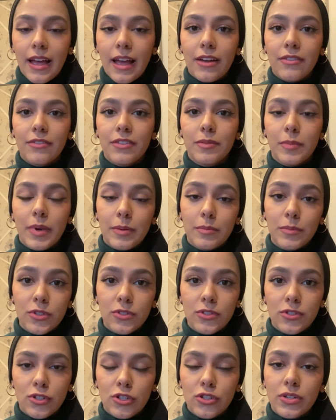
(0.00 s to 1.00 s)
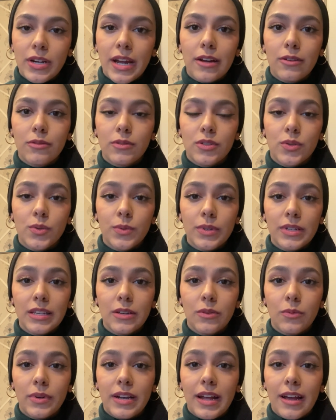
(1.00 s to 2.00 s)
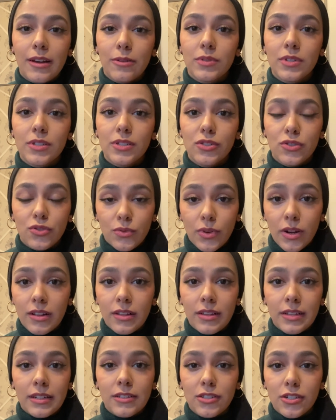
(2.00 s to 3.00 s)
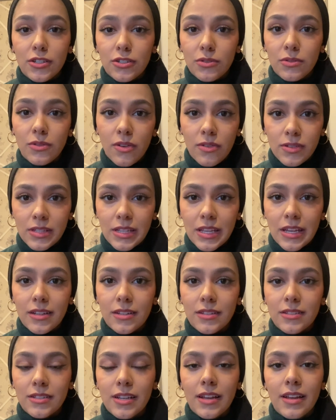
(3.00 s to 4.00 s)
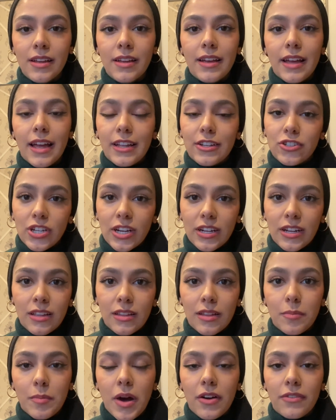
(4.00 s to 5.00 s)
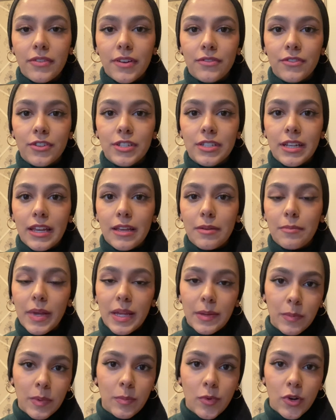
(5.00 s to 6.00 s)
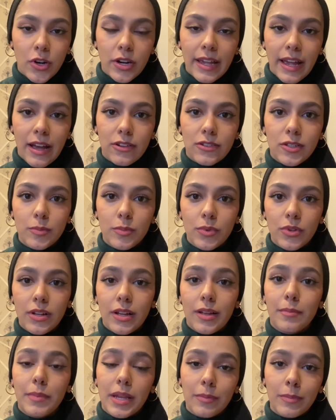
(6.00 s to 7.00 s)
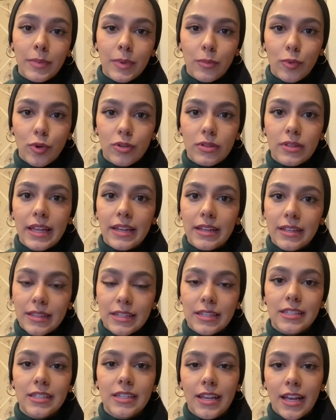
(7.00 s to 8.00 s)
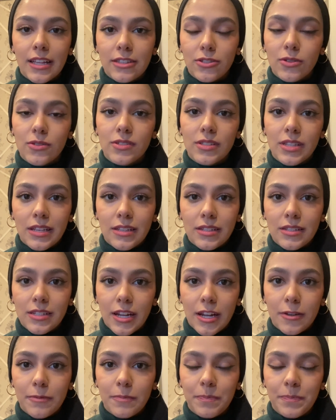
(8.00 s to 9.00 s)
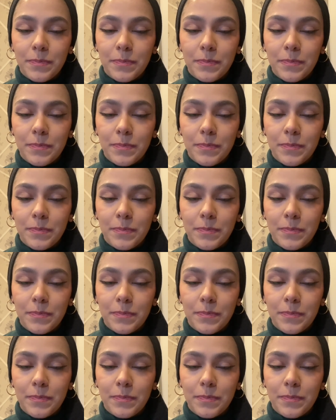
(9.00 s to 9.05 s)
having my moods to track was really when I was struggling to do those things, and checking them off every day made me more accountable and made me more likely to get those things done.